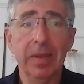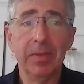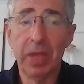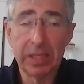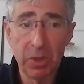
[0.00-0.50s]

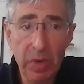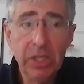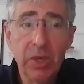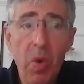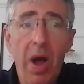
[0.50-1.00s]
that's the
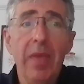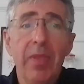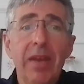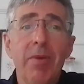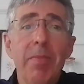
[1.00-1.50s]
reason why. At the
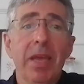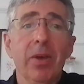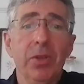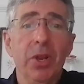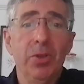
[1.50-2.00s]
end of a
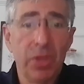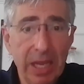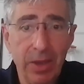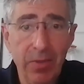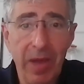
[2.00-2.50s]
meal, you
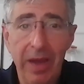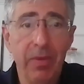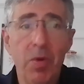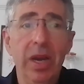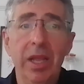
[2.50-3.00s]
think you've had a
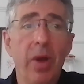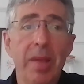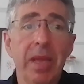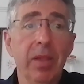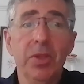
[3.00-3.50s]
really great
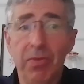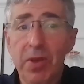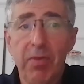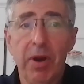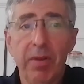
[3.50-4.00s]
meal and you
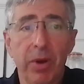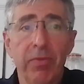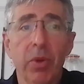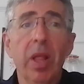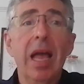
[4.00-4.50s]
feel very, very
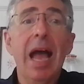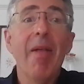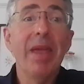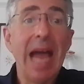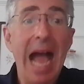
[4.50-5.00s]
full, and
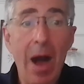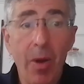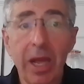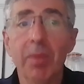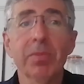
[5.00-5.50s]
then out
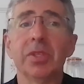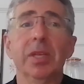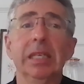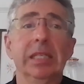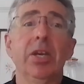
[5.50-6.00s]
comes the
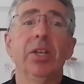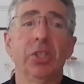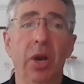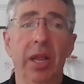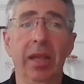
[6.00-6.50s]
dessert
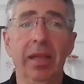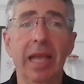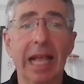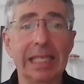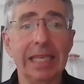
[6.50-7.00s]
trolley.
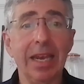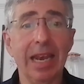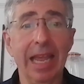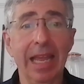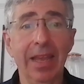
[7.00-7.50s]
And
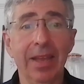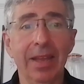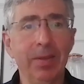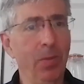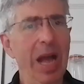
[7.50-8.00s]
suddenly,
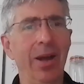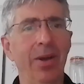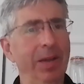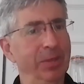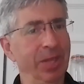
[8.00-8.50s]
wow,
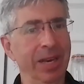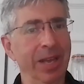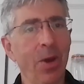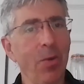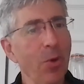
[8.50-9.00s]
I've suddenly
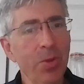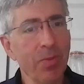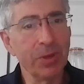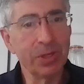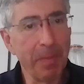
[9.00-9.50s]
got room
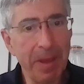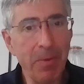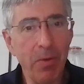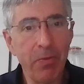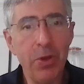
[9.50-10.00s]
for a bit
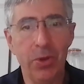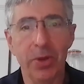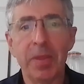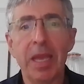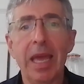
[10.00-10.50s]
more food.
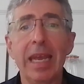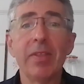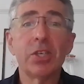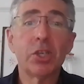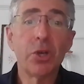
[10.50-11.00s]
Now,
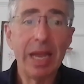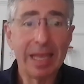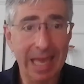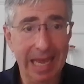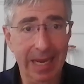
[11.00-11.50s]
the trick
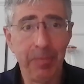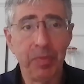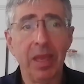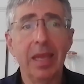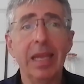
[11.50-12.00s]
there
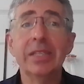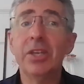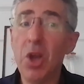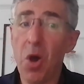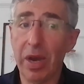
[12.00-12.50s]
is
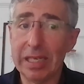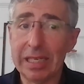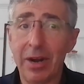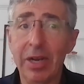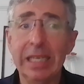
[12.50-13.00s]
not
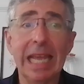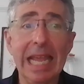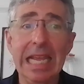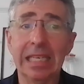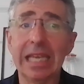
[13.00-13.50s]
necessarily to
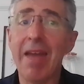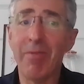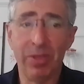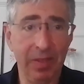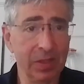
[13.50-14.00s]
eat
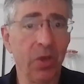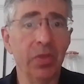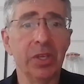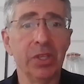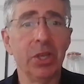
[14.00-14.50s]
everything that's on
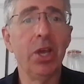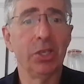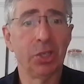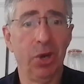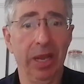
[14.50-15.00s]
the dessert
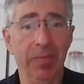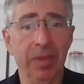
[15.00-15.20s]
trolley.